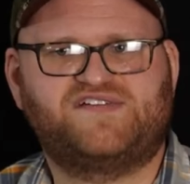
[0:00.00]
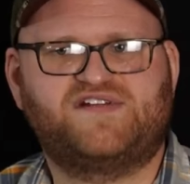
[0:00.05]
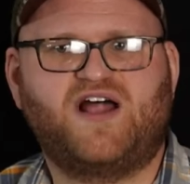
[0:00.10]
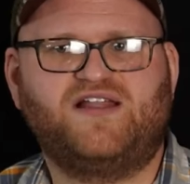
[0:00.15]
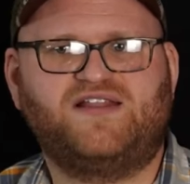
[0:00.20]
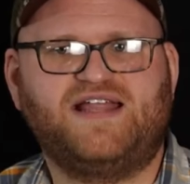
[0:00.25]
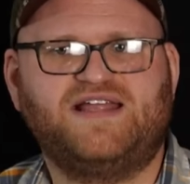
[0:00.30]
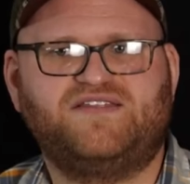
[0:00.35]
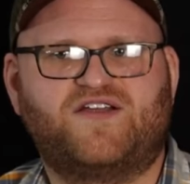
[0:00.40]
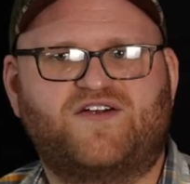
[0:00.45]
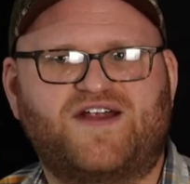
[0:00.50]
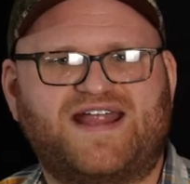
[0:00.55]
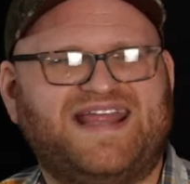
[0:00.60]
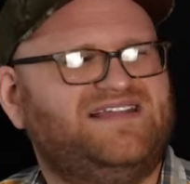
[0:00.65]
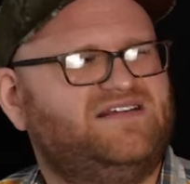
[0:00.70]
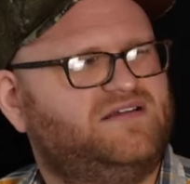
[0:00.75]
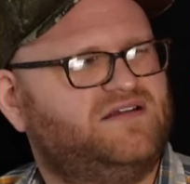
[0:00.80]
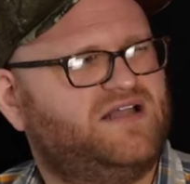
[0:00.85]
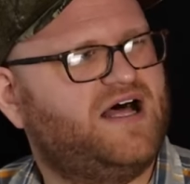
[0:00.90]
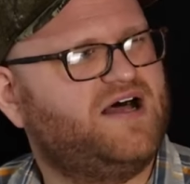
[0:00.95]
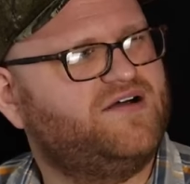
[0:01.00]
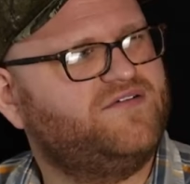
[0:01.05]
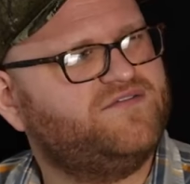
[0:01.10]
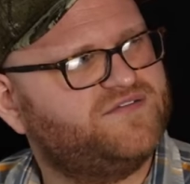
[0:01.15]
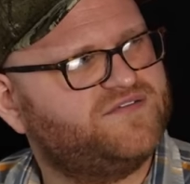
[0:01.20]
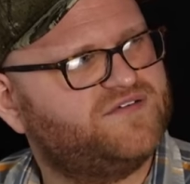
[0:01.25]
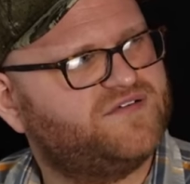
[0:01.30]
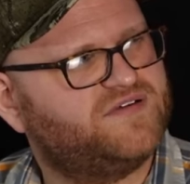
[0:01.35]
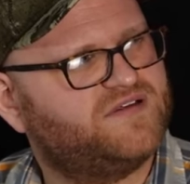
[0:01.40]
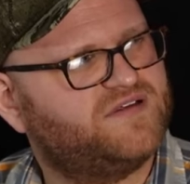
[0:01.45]
It's not like they're in
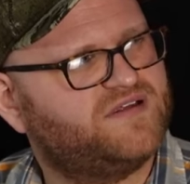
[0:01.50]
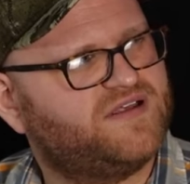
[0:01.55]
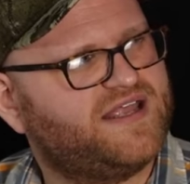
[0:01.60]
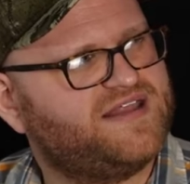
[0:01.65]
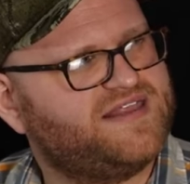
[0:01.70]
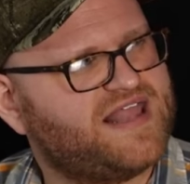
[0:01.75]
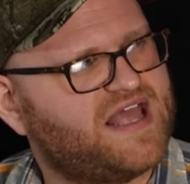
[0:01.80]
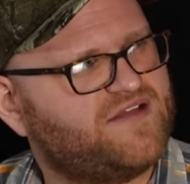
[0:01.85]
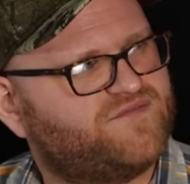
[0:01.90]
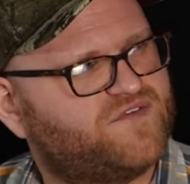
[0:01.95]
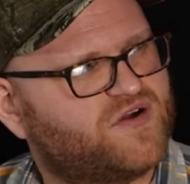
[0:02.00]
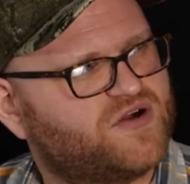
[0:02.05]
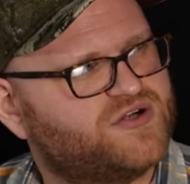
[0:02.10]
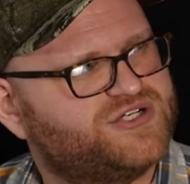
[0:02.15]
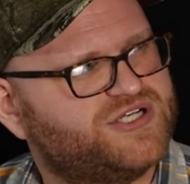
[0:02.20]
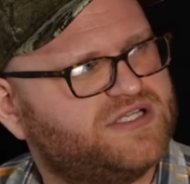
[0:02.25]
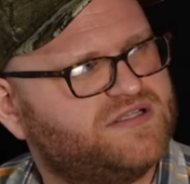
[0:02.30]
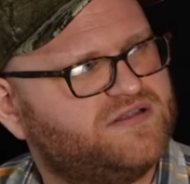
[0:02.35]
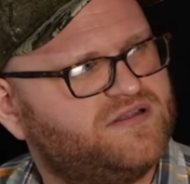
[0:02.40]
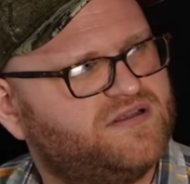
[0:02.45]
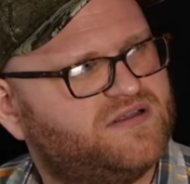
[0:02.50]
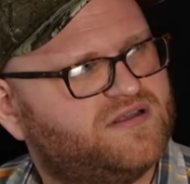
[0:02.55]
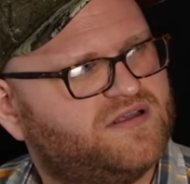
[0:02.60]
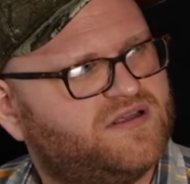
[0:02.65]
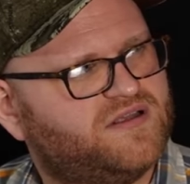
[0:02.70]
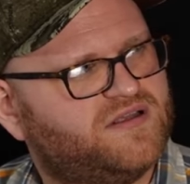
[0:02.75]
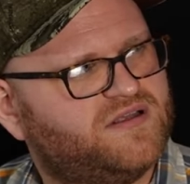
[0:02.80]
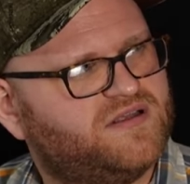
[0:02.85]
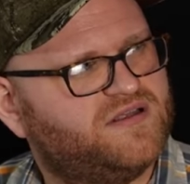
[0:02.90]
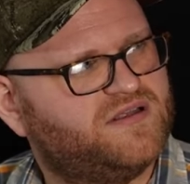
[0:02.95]
love in that version.
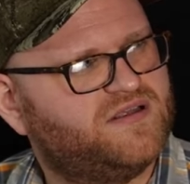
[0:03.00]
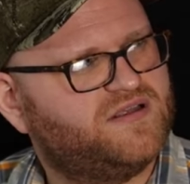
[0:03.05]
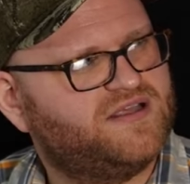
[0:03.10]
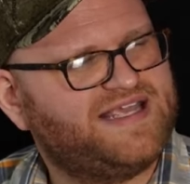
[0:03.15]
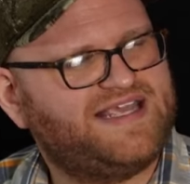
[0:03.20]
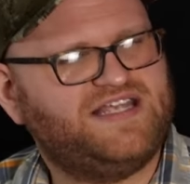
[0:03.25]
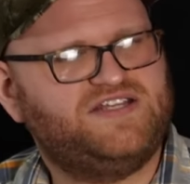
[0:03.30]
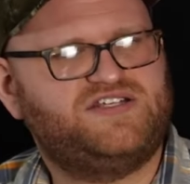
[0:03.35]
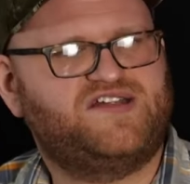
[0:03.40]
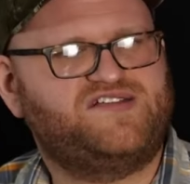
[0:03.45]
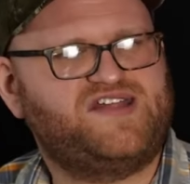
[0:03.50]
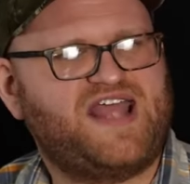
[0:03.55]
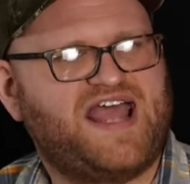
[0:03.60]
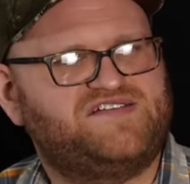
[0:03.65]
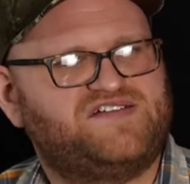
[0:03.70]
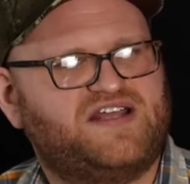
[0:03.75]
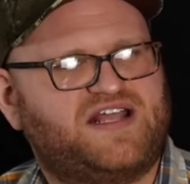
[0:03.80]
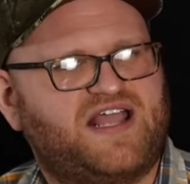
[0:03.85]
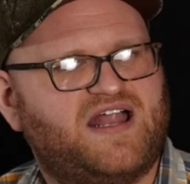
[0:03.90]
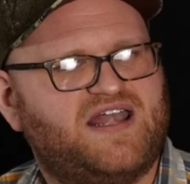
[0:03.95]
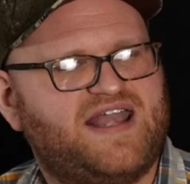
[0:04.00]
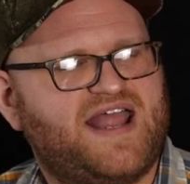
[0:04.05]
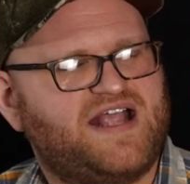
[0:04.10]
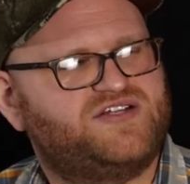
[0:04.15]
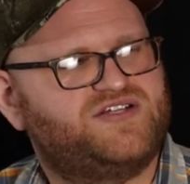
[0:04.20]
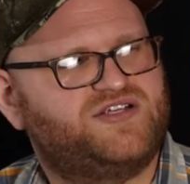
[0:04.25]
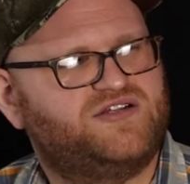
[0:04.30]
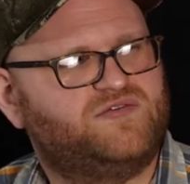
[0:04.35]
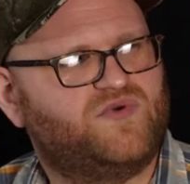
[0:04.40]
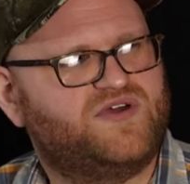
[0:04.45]
Sure. He just has a
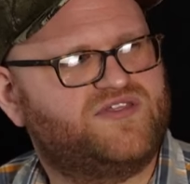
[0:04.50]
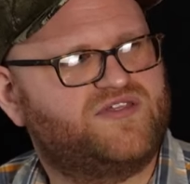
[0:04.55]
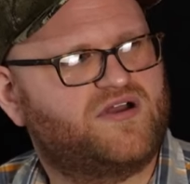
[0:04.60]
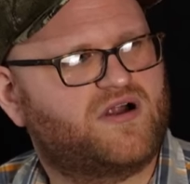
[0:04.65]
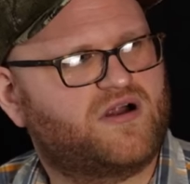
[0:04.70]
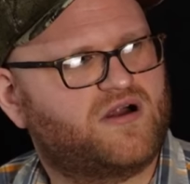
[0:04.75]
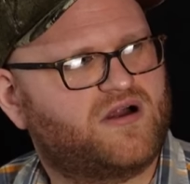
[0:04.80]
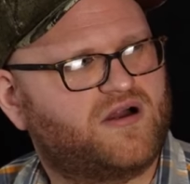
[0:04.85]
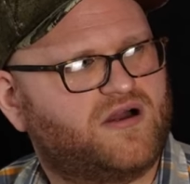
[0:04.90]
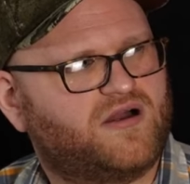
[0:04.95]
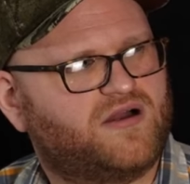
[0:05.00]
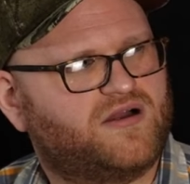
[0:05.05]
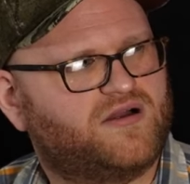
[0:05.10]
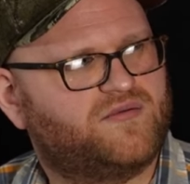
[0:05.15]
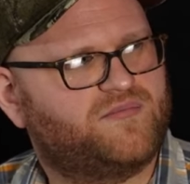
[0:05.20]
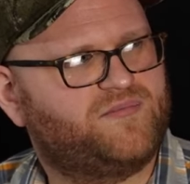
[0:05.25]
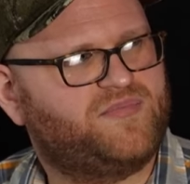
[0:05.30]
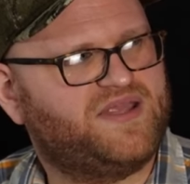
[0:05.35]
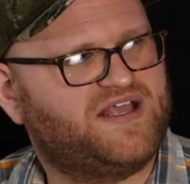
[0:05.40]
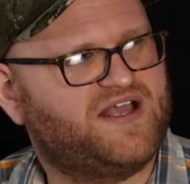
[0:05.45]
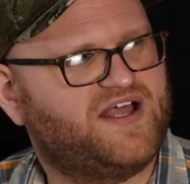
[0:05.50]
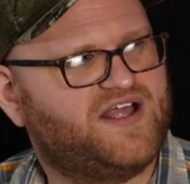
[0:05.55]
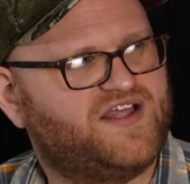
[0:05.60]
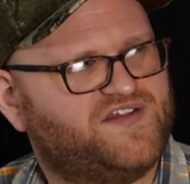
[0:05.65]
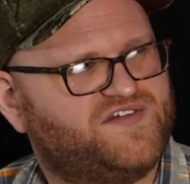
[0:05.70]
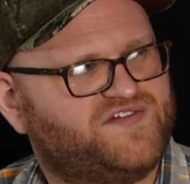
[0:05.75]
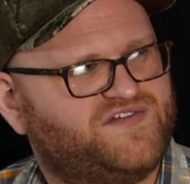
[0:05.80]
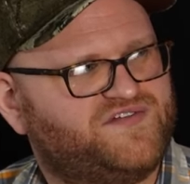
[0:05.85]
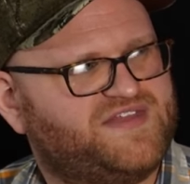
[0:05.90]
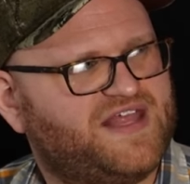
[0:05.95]
connection with her
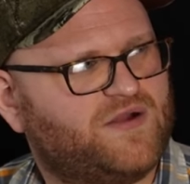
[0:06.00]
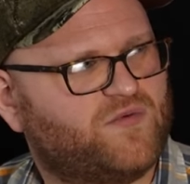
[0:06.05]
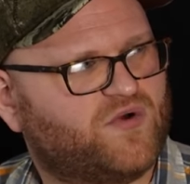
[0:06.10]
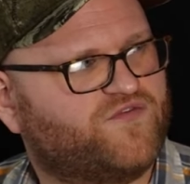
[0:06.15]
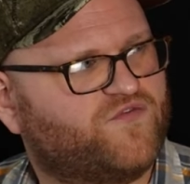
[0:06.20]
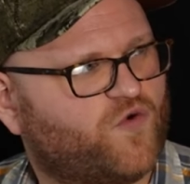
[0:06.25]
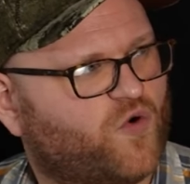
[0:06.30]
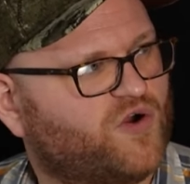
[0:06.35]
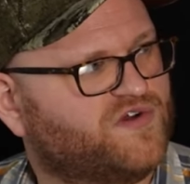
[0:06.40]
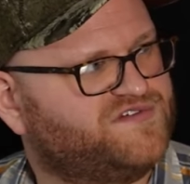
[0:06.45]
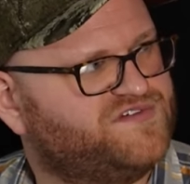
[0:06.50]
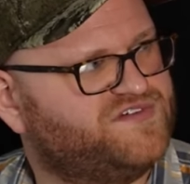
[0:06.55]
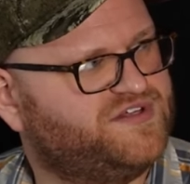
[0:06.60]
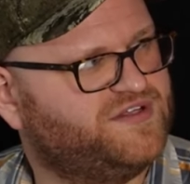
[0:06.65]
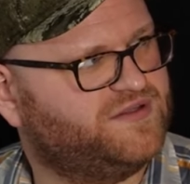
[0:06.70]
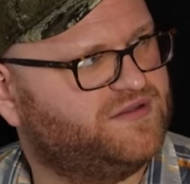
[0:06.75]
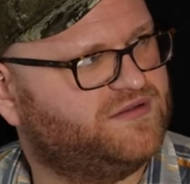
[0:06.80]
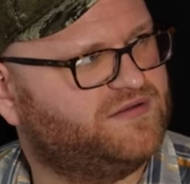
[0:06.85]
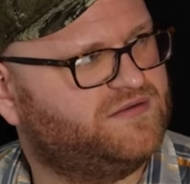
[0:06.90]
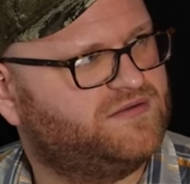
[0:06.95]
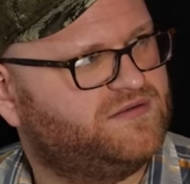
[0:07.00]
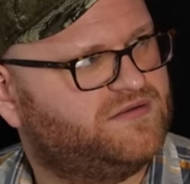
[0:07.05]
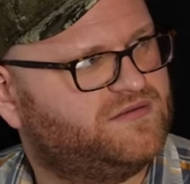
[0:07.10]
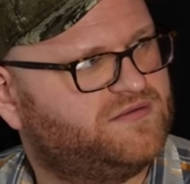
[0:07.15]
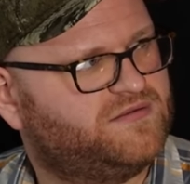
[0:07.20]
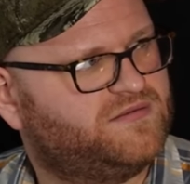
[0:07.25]
because they were forced to